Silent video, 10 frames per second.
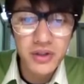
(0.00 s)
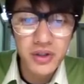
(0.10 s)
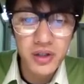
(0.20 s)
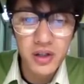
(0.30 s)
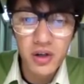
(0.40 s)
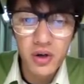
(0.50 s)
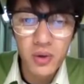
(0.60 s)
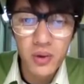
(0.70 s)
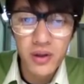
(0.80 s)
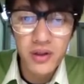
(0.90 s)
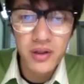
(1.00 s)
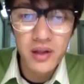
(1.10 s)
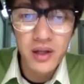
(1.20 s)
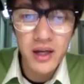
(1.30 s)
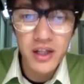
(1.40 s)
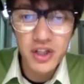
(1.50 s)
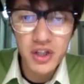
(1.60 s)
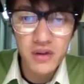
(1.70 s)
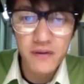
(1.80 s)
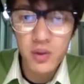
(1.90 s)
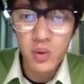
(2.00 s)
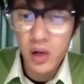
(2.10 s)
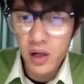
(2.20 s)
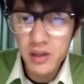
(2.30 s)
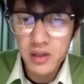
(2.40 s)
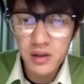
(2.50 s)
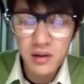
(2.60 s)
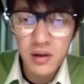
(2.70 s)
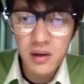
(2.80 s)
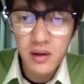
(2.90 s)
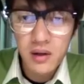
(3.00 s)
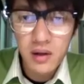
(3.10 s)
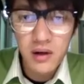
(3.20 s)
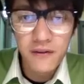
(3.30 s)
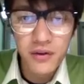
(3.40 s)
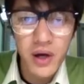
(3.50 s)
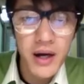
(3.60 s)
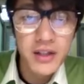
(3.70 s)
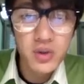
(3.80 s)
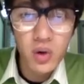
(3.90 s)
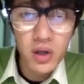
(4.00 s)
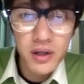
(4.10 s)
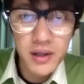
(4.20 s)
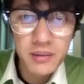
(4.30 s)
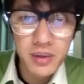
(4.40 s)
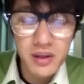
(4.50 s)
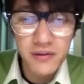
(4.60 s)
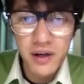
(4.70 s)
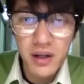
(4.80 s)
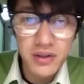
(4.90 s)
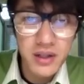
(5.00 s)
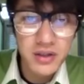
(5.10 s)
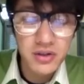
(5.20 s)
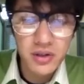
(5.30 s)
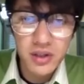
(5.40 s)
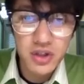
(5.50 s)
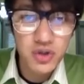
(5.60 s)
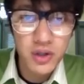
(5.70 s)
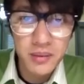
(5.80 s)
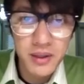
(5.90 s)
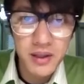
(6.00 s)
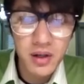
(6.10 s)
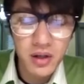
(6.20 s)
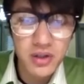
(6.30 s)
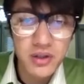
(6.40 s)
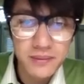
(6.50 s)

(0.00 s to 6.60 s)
You can go with the HQ if you want uh, for the highest quality, but the file sizes are extremely large.